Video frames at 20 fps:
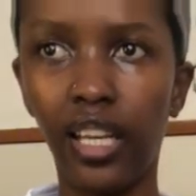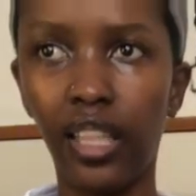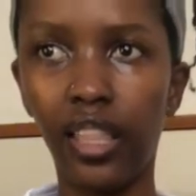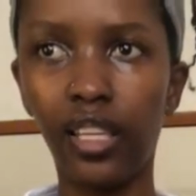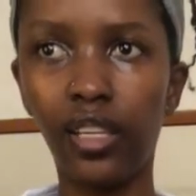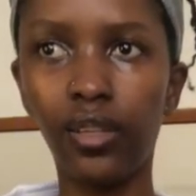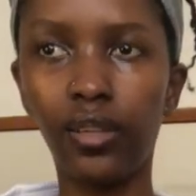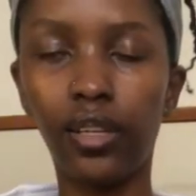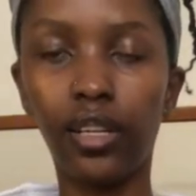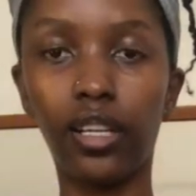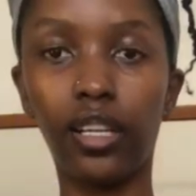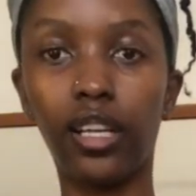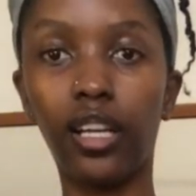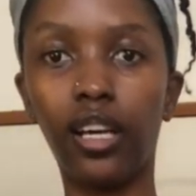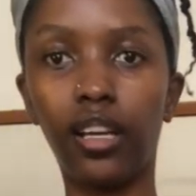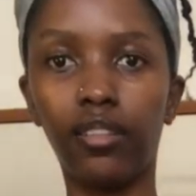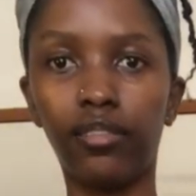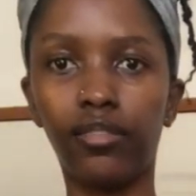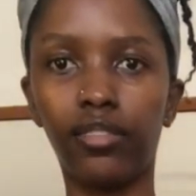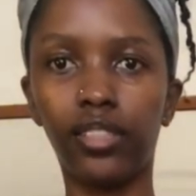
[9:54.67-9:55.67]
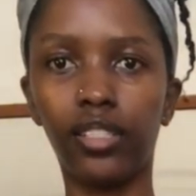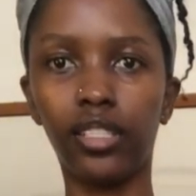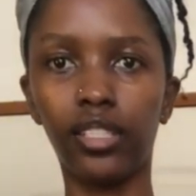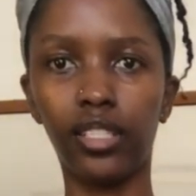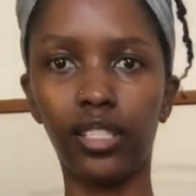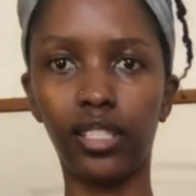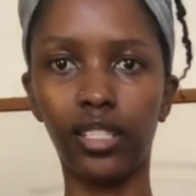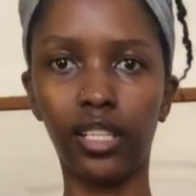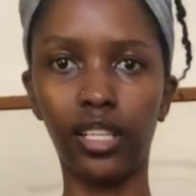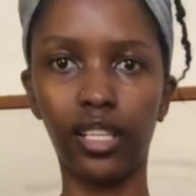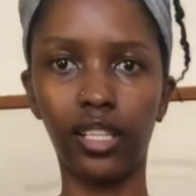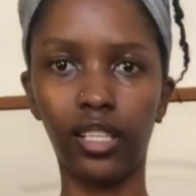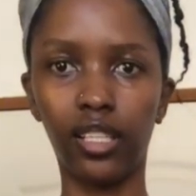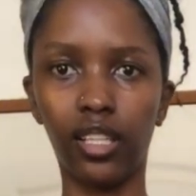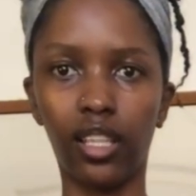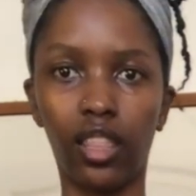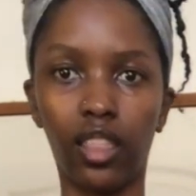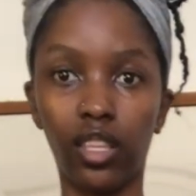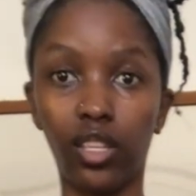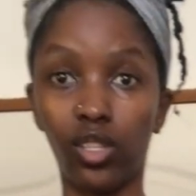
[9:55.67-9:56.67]
I think what I love is like
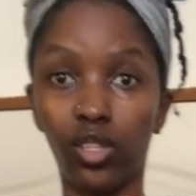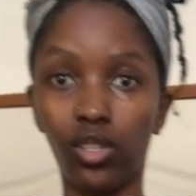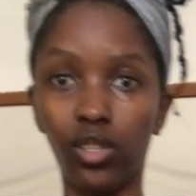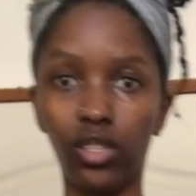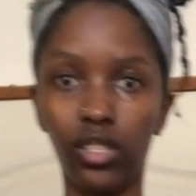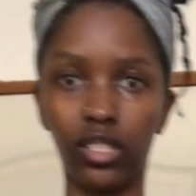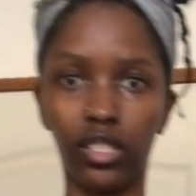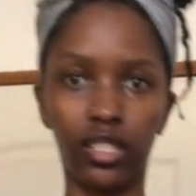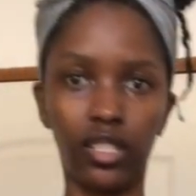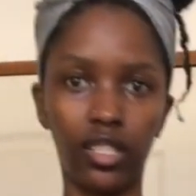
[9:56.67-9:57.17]
the shorts